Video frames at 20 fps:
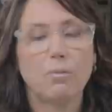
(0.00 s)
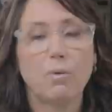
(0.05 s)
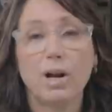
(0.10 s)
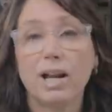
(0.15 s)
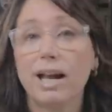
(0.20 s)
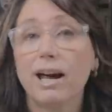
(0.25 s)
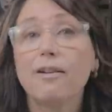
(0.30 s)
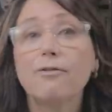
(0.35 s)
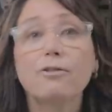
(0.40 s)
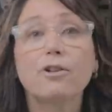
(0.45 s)

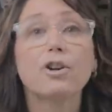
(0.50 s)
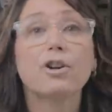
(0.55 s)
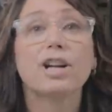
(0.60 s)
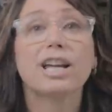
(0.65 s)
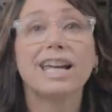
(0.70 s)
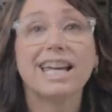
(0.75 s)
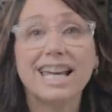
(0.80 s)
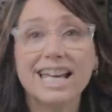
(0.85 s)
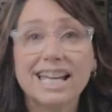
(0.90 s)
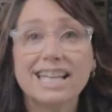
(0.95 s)

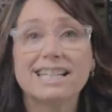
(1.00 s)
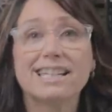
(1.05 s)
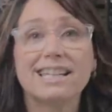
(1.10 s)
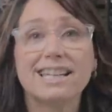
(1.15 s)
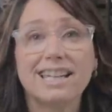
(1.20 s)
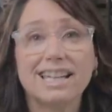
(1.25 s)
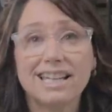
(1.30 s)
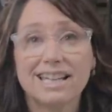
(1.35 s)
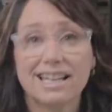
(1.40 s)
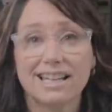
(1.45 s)
whatever it
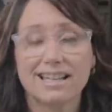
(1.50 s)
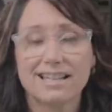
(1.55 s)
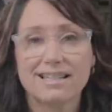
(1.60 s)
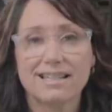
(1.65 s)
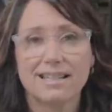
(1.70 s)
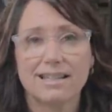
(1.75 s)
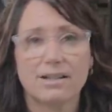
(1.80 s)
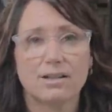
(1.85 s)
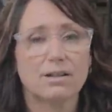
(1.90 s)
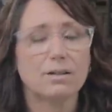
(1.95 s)
is,
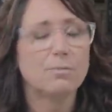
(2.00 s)
it